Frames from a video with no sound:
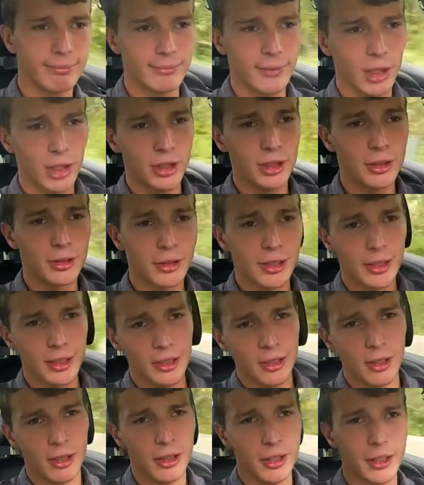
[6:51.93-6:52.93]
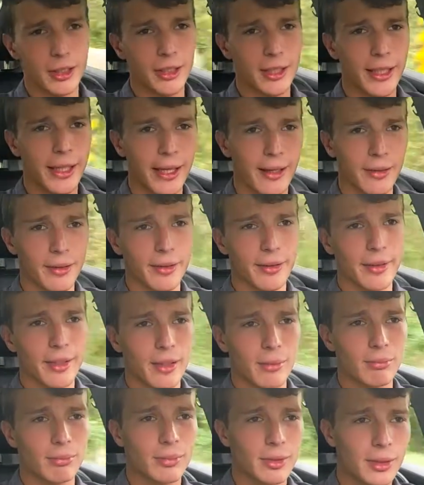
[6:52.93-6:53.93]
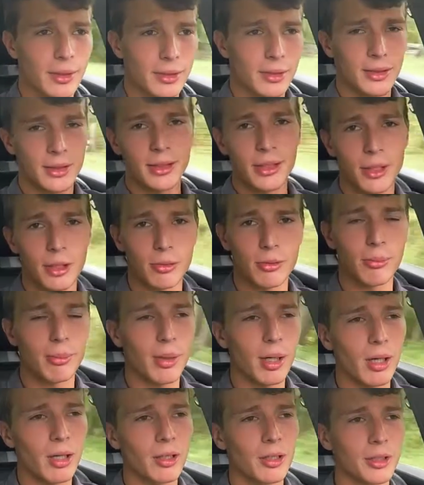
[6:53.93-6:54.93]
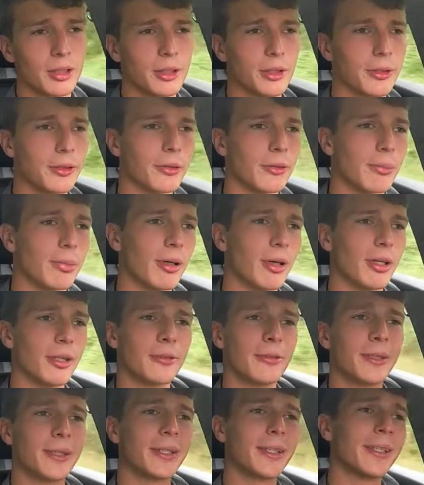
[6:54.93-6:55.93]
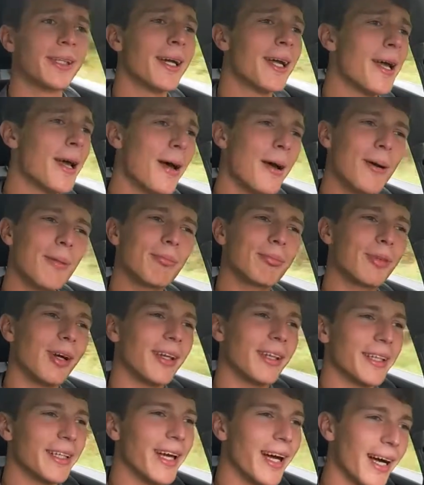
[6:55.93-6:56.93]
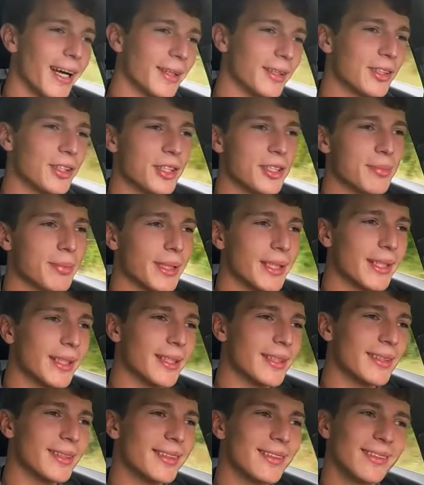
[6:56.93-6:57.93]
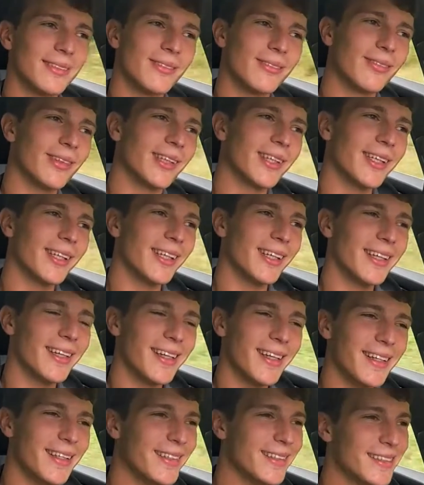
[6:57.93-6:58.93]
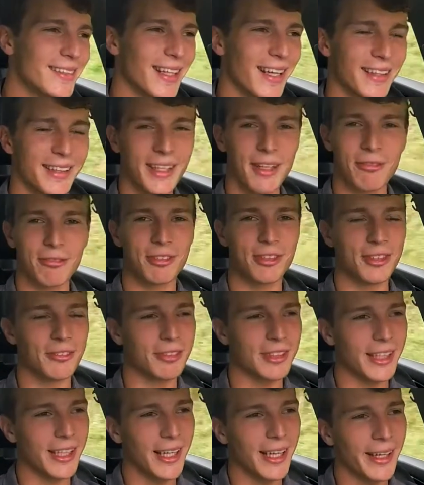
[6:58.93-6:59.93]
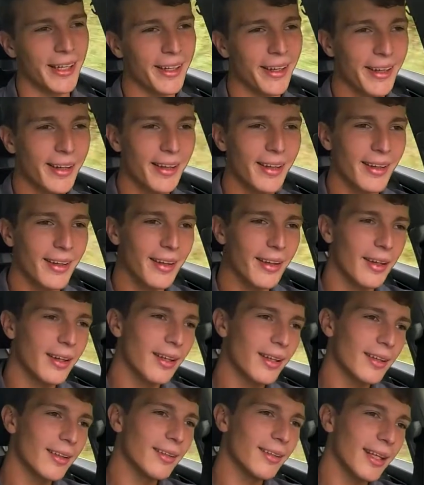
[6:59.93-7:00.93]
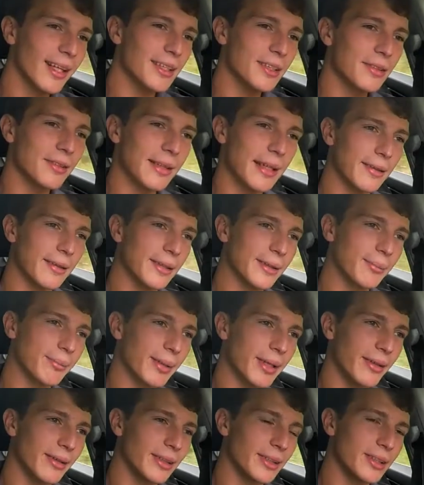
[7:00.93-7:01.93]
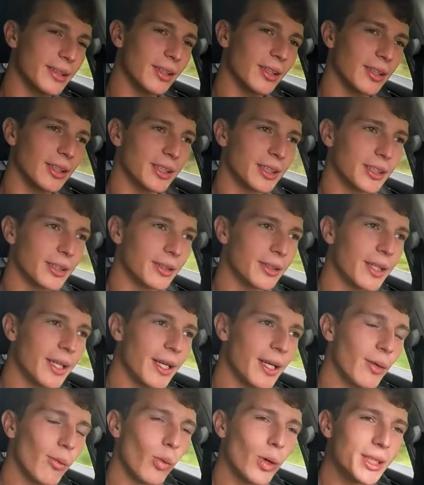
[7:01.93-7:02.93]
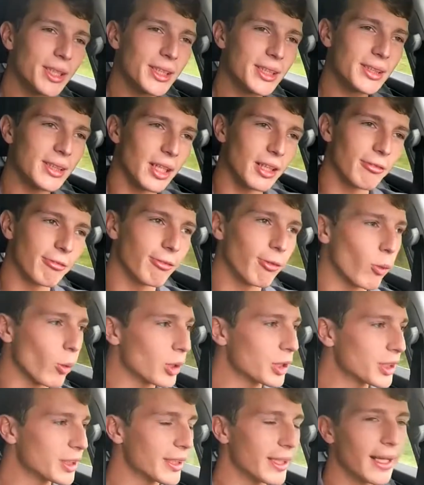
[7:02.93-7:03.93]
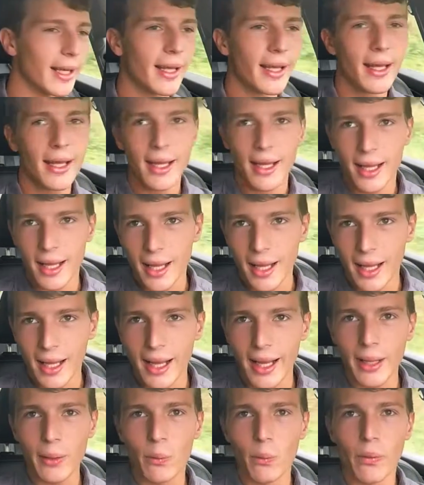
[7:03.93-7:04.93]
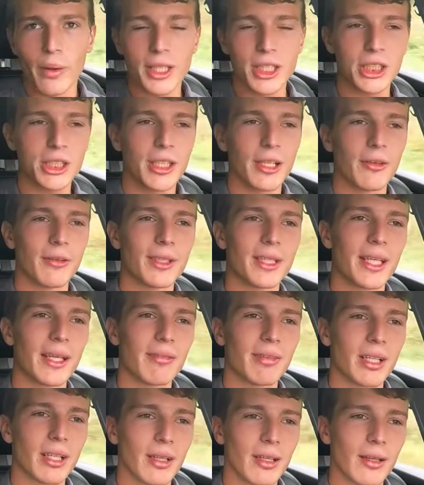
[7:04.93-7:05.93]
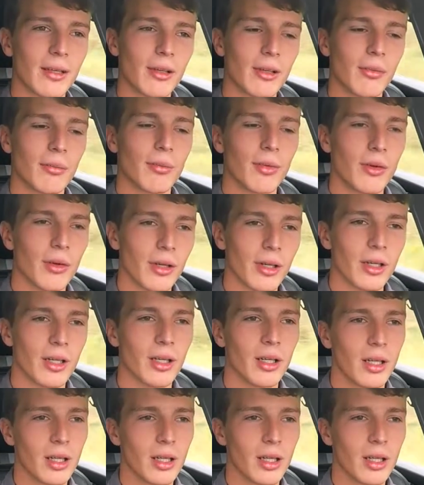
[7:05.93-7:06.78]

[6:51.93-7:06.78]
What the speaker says: are you going to call your accountant up to go to a bar or to go to a party with you? Probably not, just because he's not that fun of a guy. That's what compare this car to, which is unfortunate. I wish they would give it a little more.